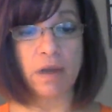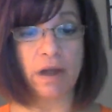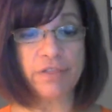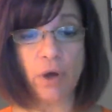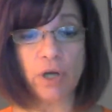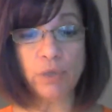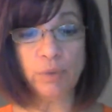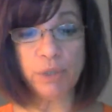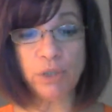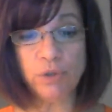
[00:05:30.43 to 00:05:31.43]
I thought it
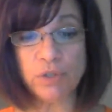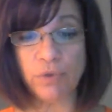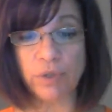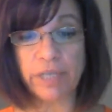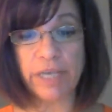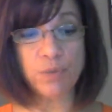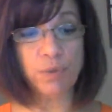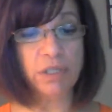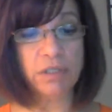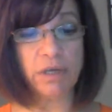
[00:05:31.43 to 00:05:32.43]
would be useful in case
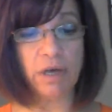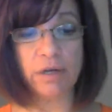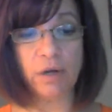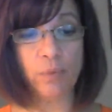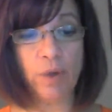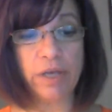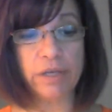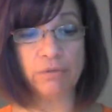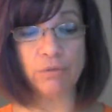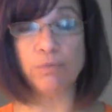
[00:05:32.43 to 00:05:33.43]
we need to cut our
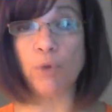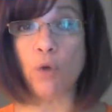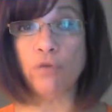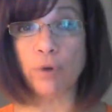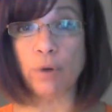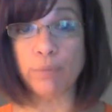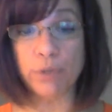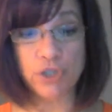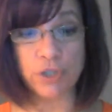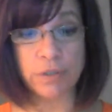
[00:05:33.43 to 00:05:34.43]
way through overgrown
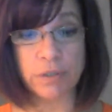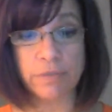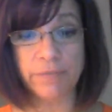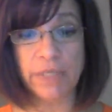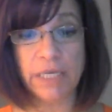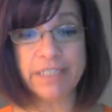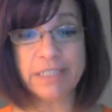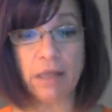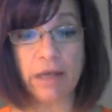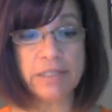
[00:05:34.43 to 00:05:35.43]
bushes. He
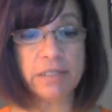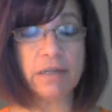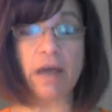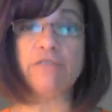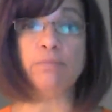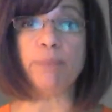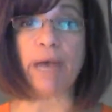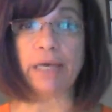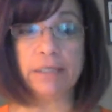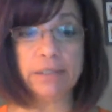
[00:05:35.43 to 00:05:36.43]
slides the knife
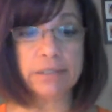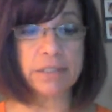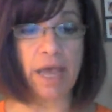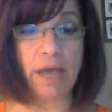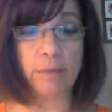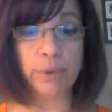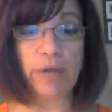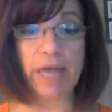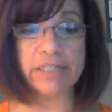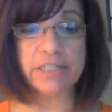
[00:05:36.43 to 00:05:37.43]
back in its
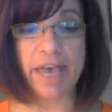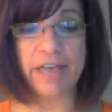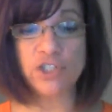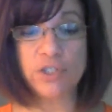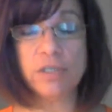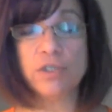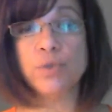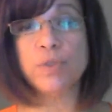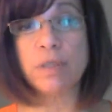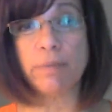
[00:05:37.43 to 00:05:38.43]
scabbard and attaches it
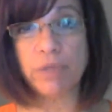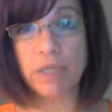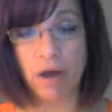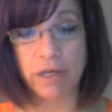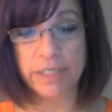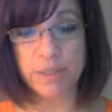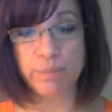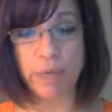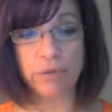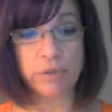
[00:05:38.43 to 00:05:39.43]
to something on his
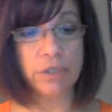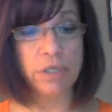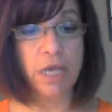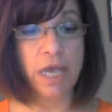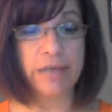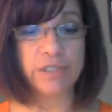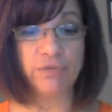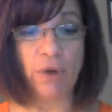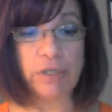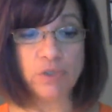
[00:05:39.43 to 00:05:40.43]
belt. As
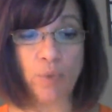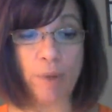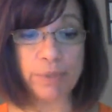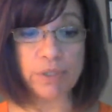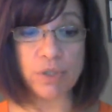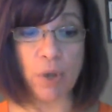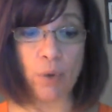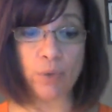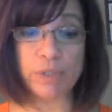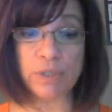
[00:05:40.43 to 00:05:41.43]
far as weapons go,
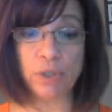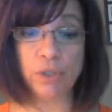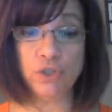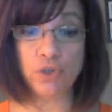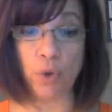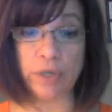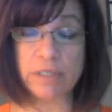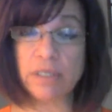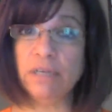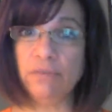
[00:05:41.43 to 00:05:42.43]
it was a good
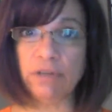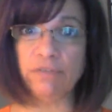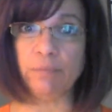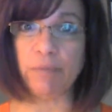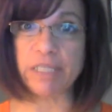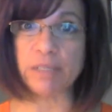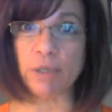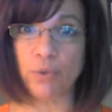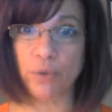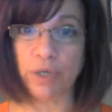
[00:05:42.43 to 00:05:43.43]
choice, even if it makes
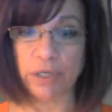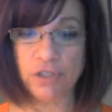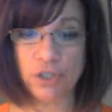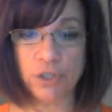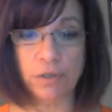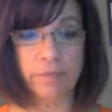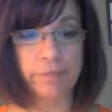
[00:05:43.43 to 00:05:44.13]
me cringe.